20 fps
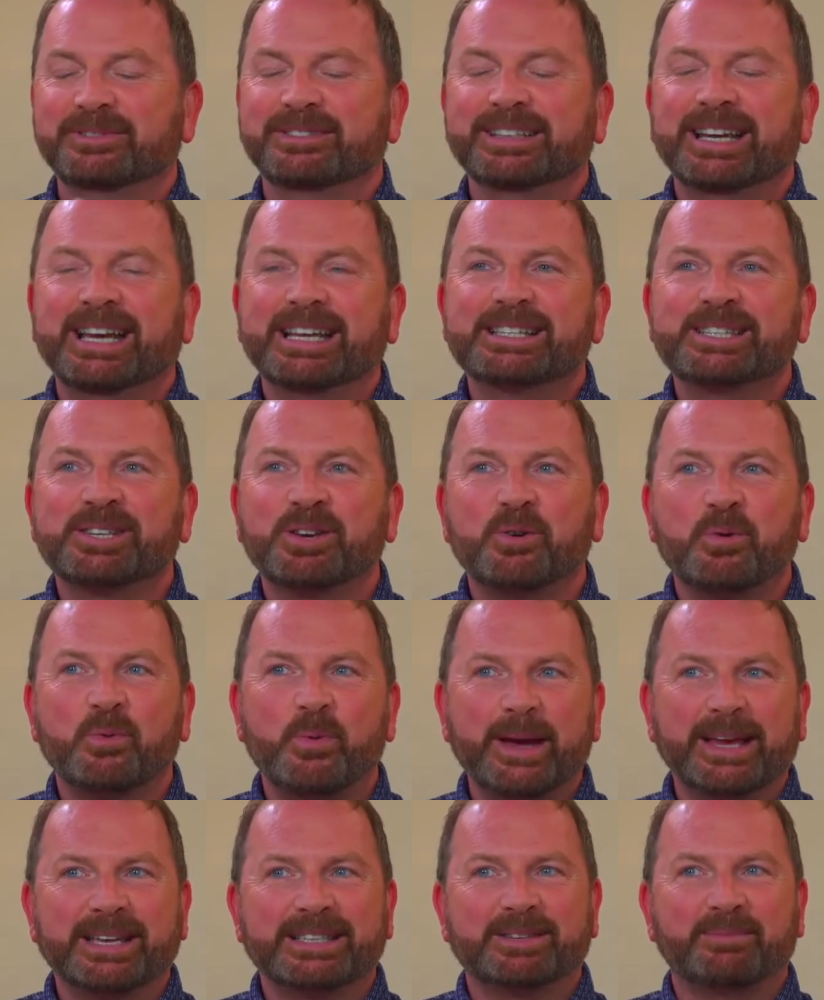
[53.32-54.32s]
it's
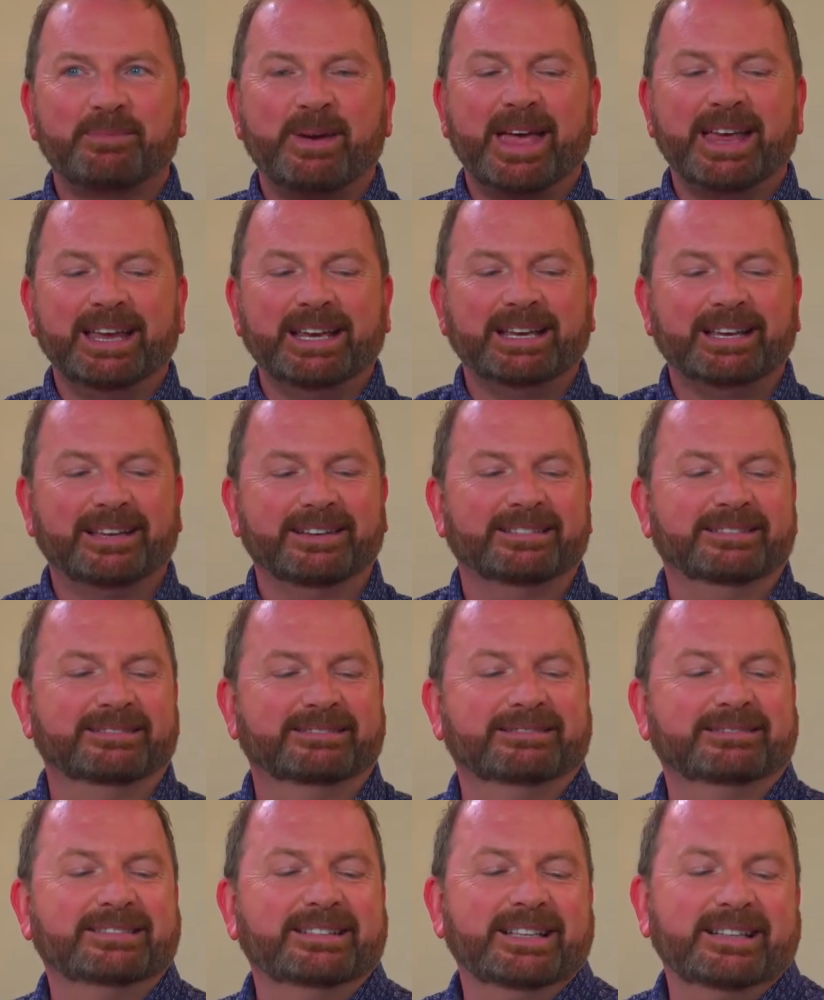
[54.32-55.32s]
quick to make,
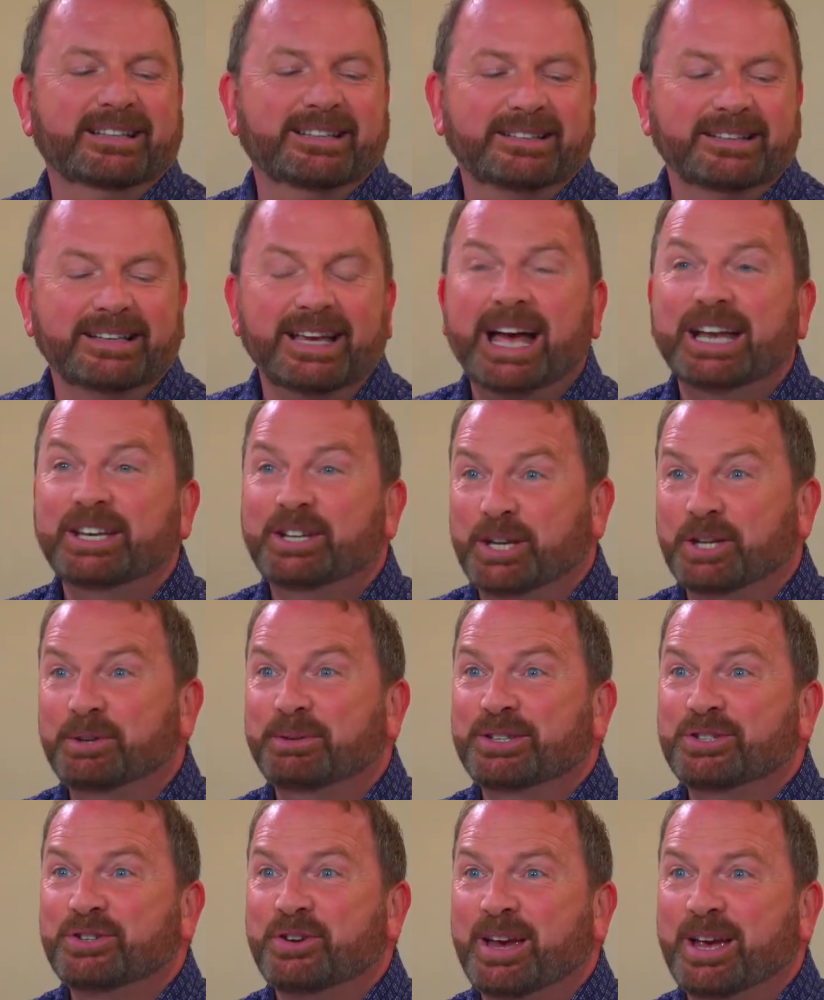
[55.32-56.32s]
and you're going to
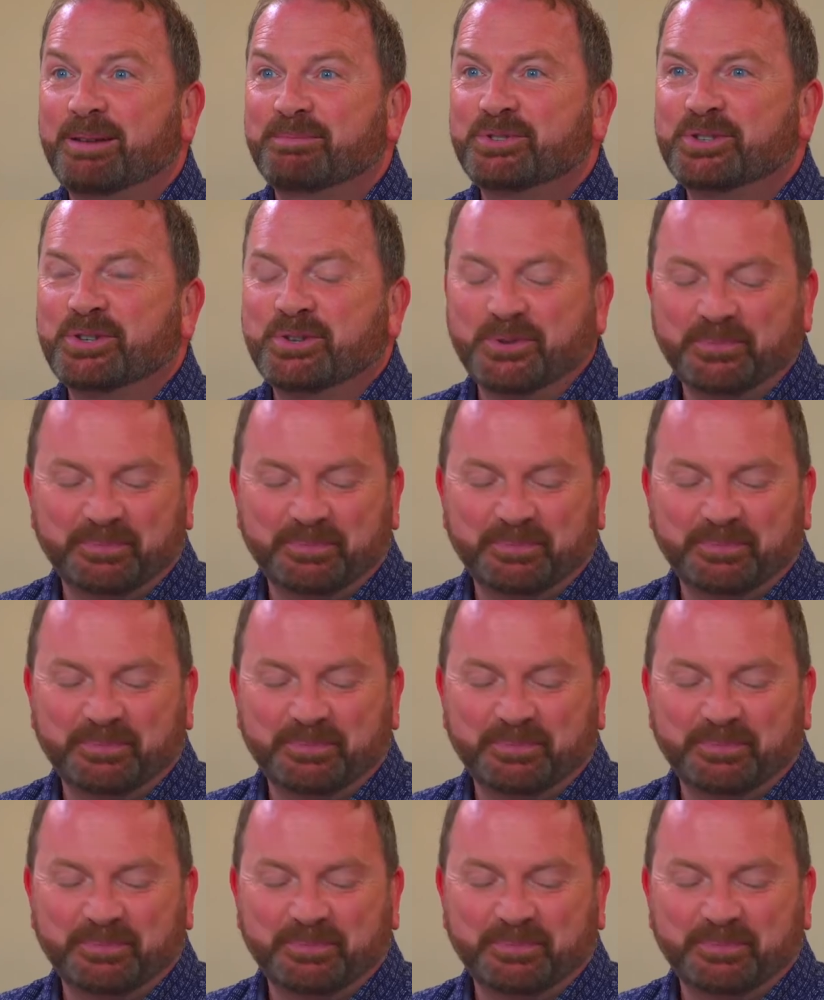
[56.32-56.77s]
enjoy it, I'm sure.